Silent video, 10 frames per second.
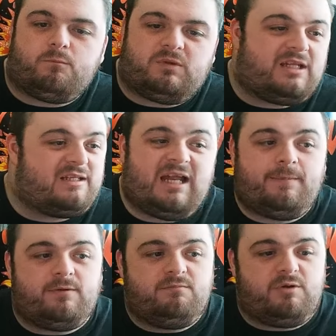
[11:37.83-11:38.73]
didn't
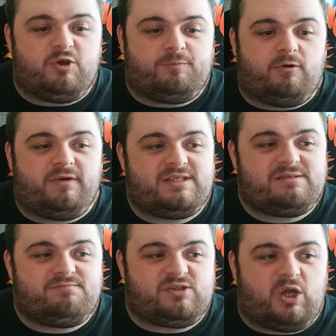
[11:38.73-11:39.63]
happen. It was
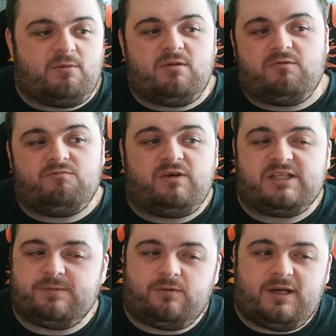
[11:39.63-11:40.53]
Boris, so I'm not really
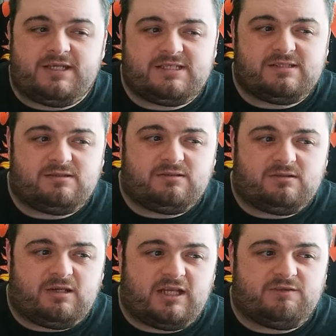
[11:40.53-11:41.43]
surprised
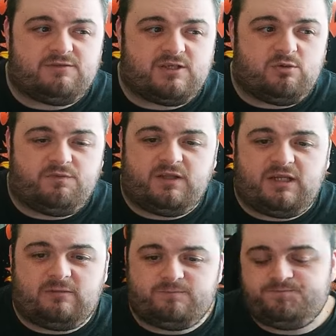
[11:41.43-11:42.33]
at the result for
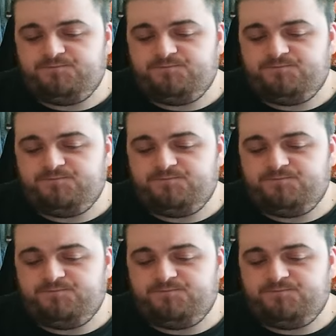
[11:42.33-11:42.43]
that.